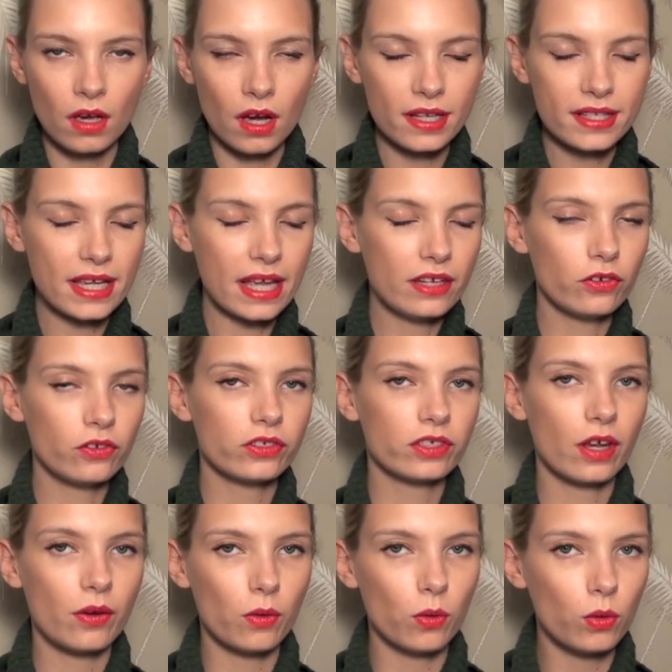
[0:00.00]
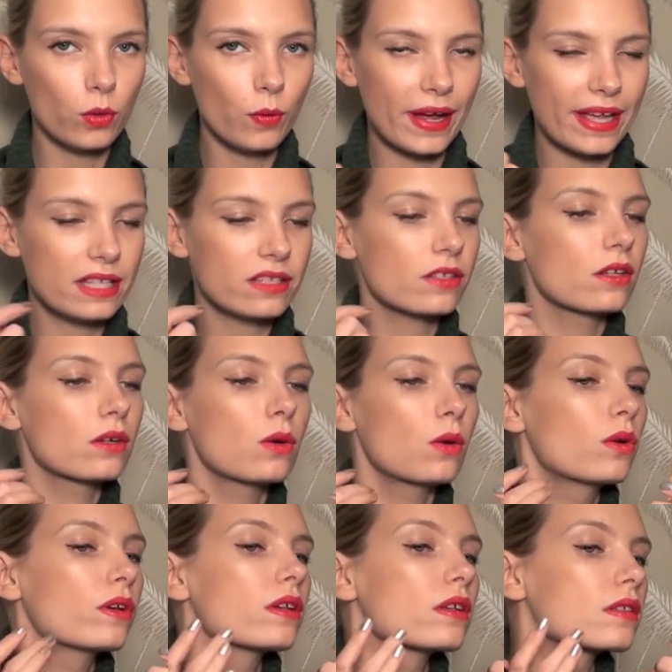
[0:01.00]
I tend not to go all the way into the
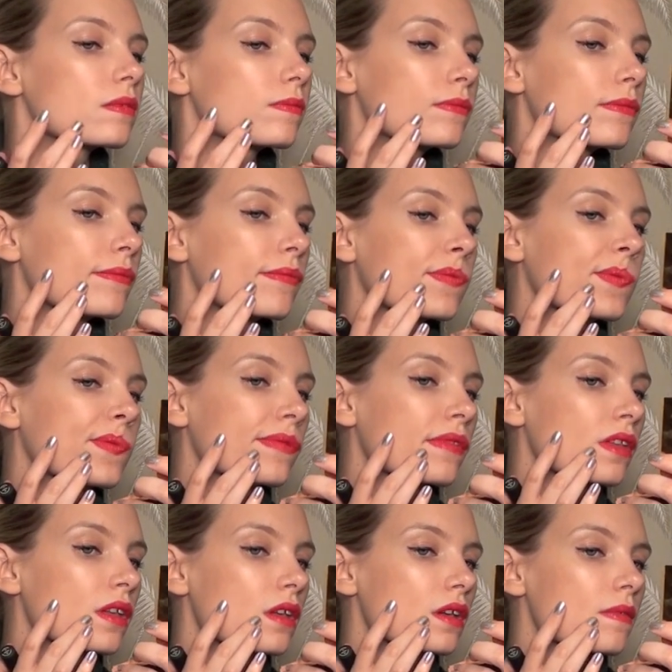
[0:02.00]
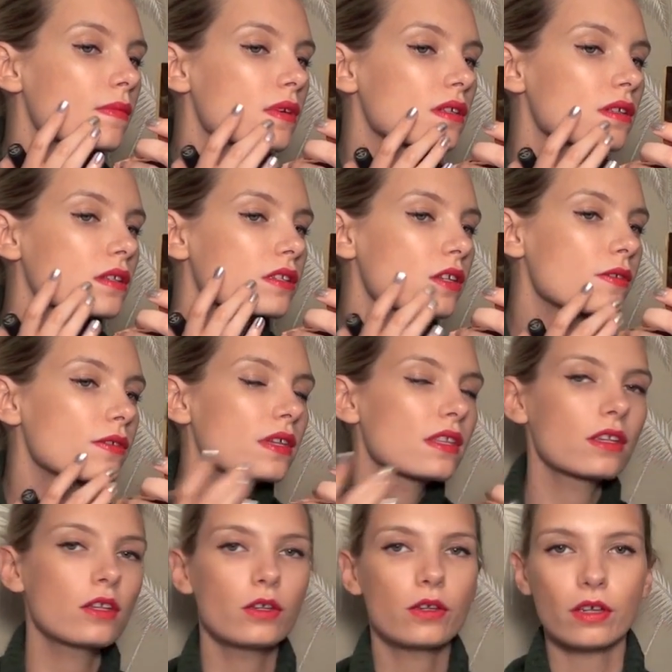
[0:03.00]
corners because I do
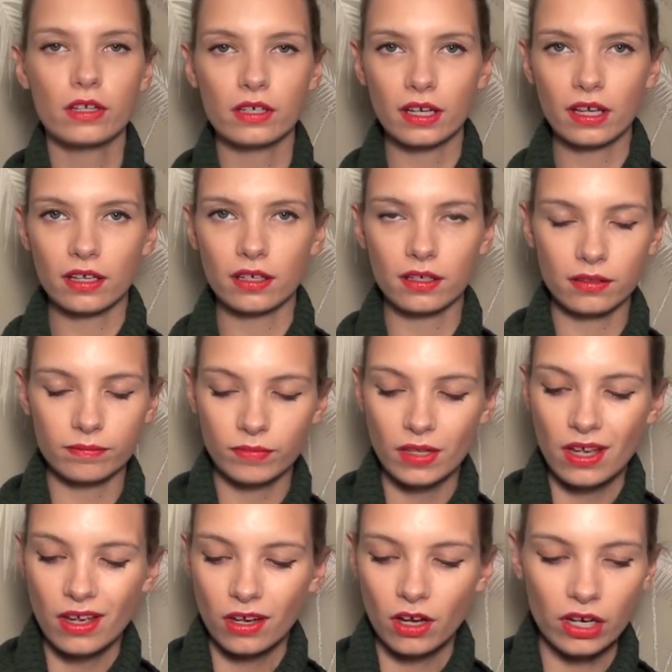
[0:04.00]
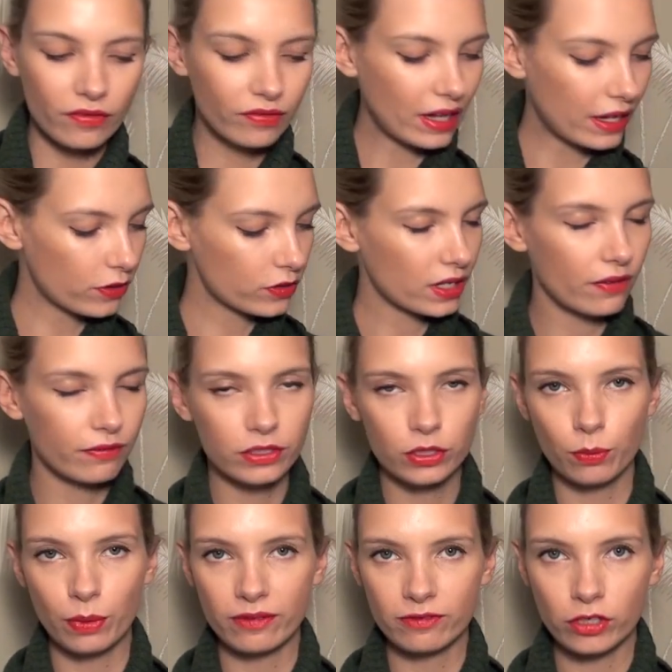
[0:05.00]
think that you can kind of get yourself
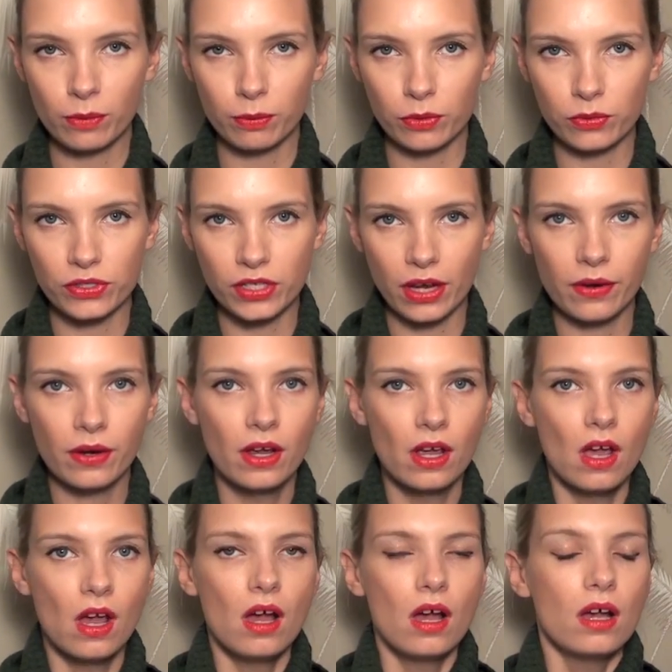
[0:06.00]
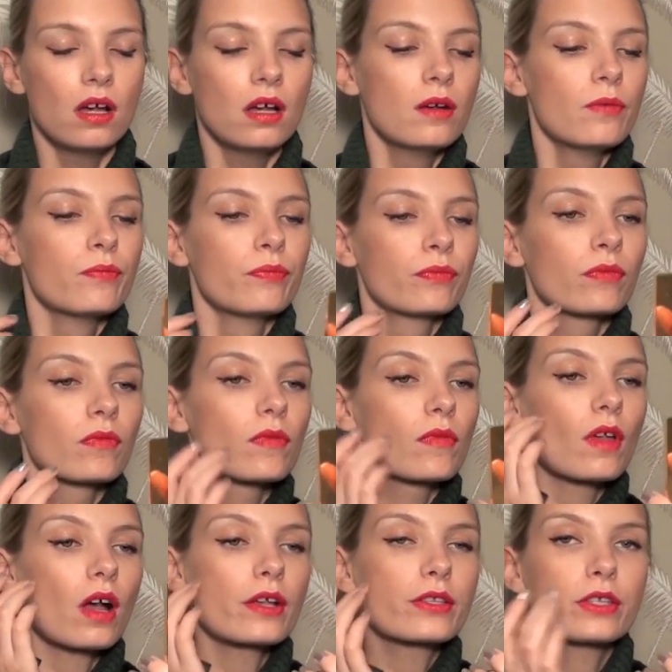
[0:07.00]
into a bit of trouble. So
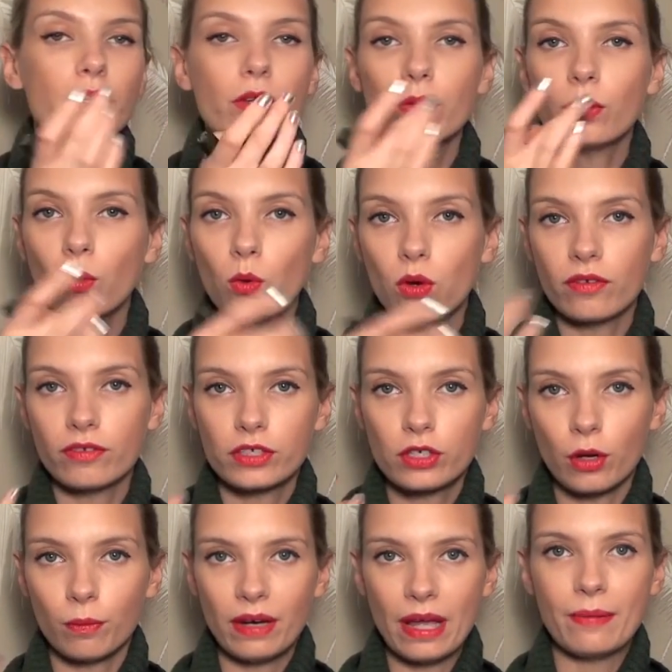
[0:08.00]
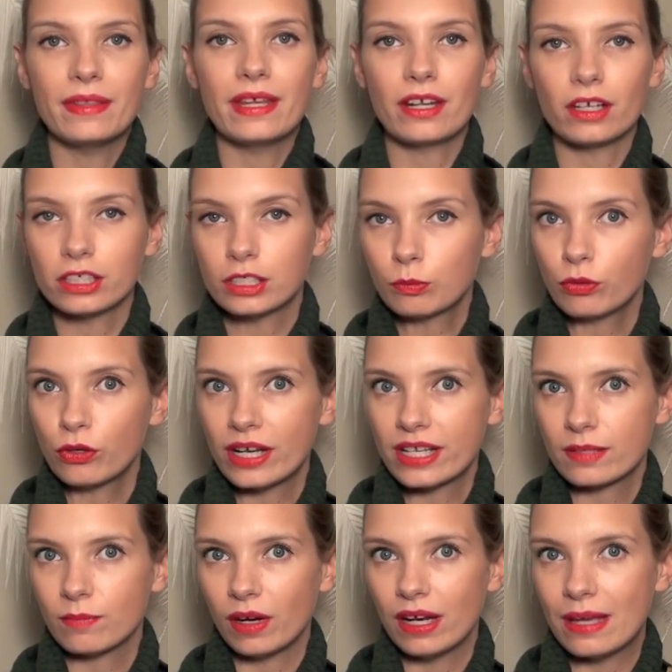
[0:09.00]
I do all of the top lip and then I just
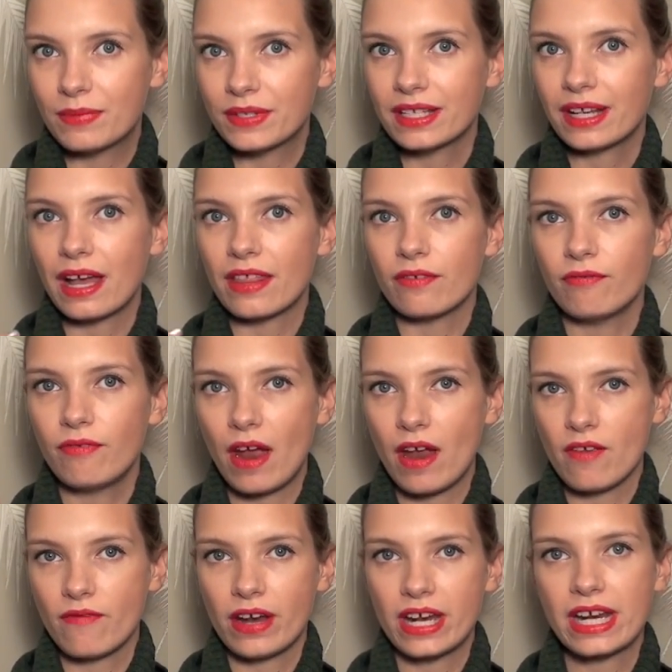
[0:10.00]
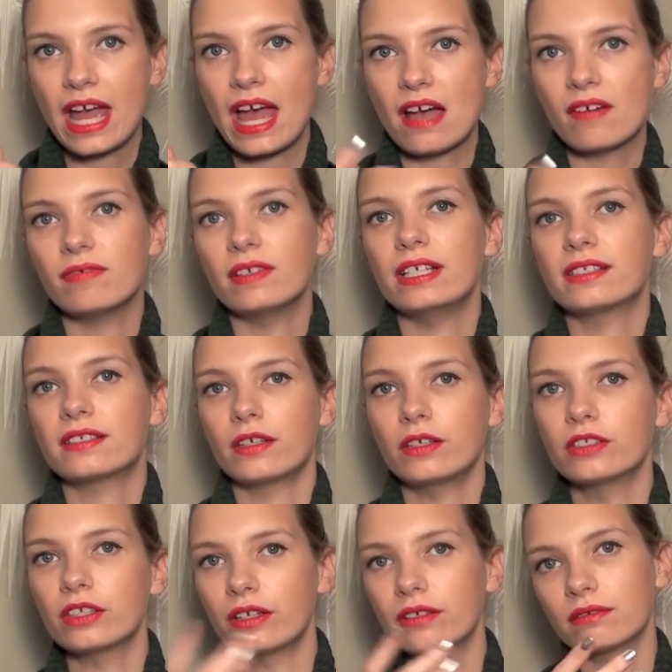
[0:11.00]
press my lips together very, very carefully so
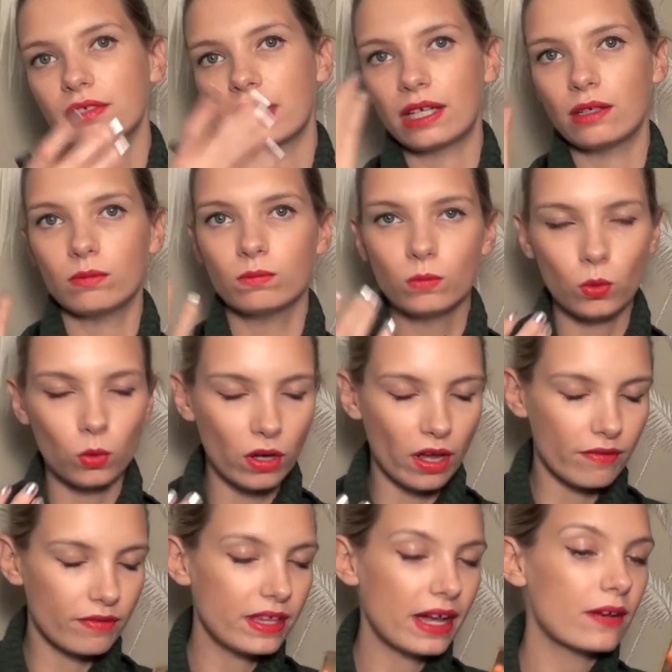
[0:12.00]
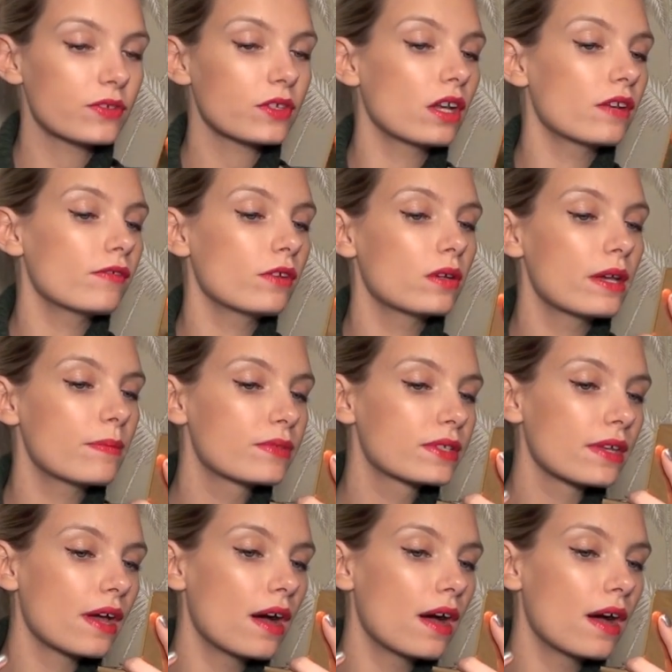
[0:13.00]
you don't get it all over the outside of your lips.